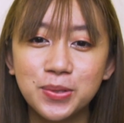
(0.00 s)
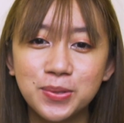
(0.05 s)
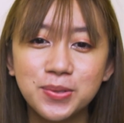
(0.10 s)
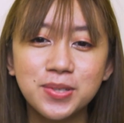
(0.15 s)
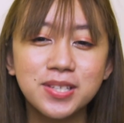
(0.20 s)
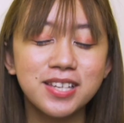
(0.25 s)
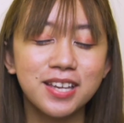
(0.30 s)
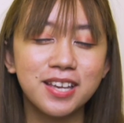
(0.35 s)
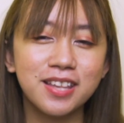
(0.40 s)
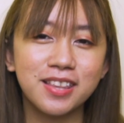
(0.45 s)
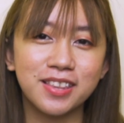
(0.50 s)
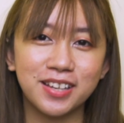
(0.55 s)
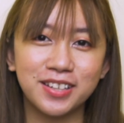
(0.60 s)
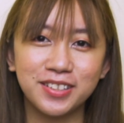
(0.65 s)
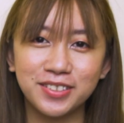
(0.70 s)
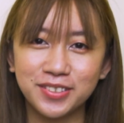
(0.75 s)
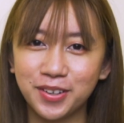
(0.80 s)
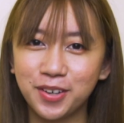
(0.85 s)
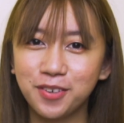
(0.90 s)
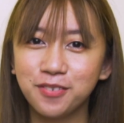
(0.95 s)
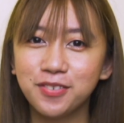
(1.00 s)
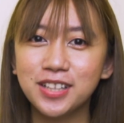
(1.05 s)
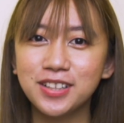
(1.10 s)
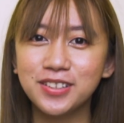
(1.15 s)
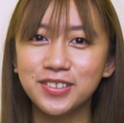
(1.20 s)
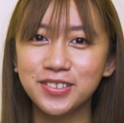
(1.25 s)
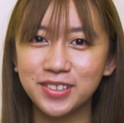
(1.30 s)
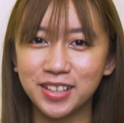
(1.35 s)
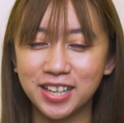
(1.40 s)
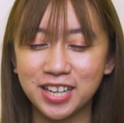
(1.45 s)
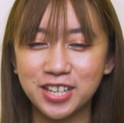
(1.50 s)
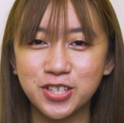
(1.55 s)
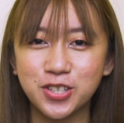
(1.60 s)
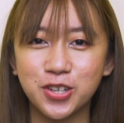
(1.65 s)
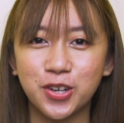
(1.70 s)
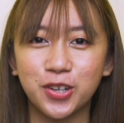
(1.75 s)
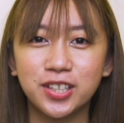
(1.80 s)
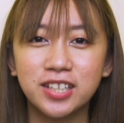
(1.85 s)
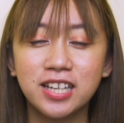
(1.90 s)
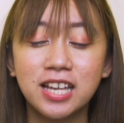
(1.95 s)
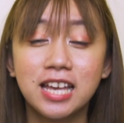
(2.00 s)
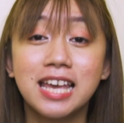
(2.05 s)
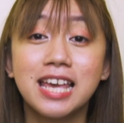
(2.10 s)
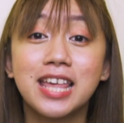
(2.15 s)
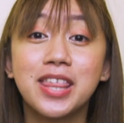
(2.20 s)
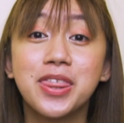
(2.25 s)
using the interval notation,